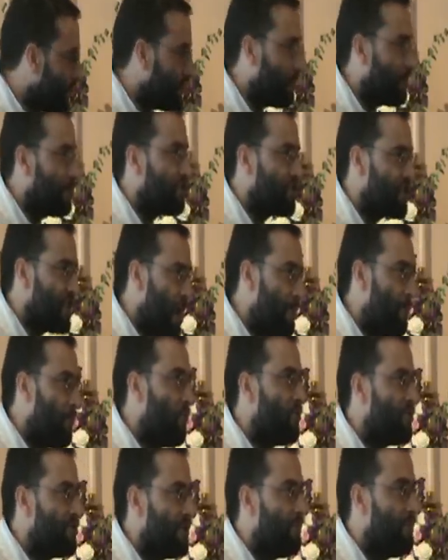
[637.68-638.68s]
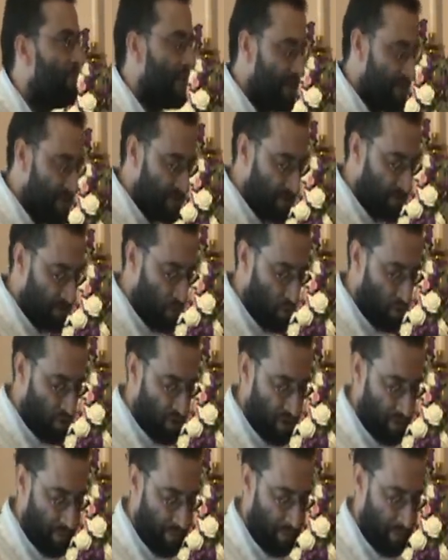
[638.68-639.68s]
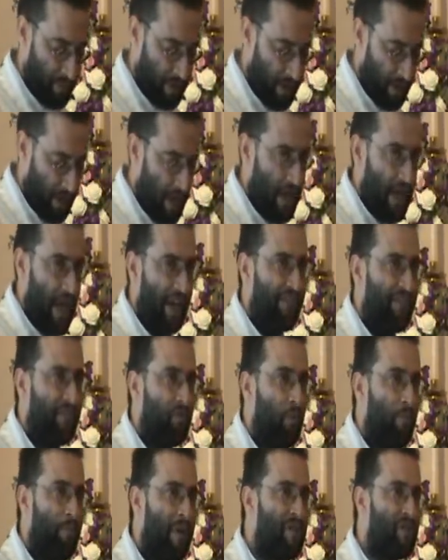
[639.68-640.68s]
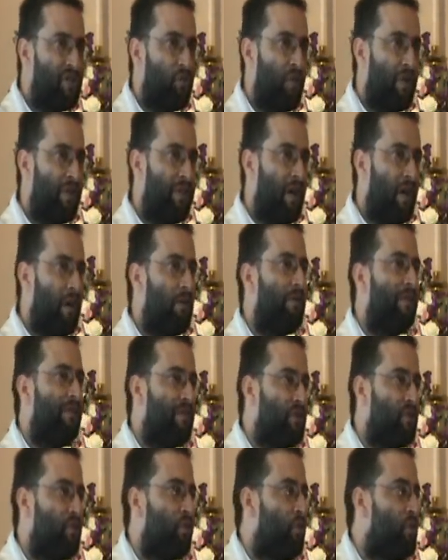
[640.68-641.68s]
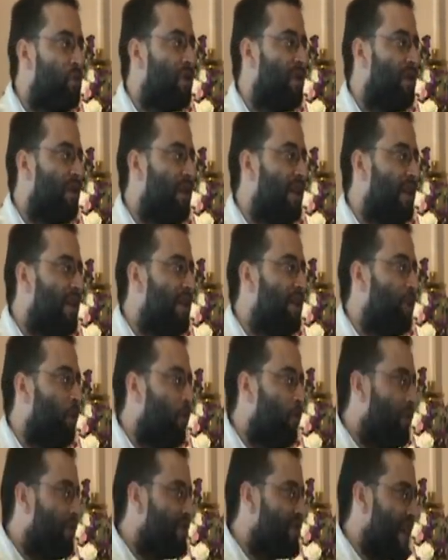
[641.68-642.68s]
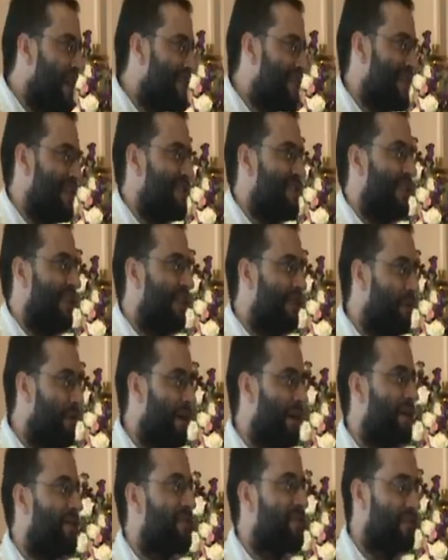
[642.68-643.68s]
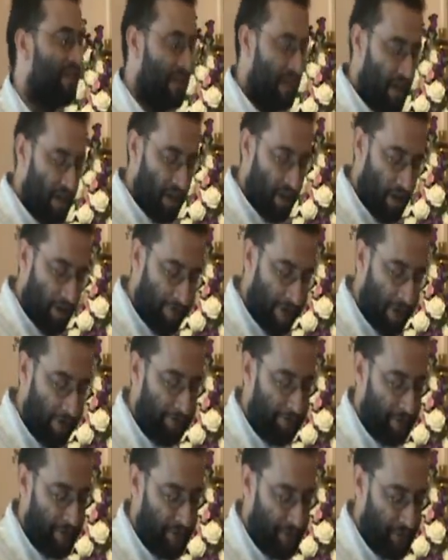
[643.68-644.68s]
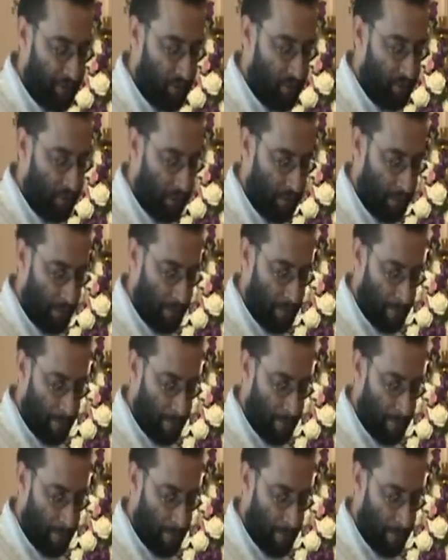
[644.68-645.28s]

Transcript: with chapels and places of worship. I think the best way now is to leave all these assets in the hands of our faithful.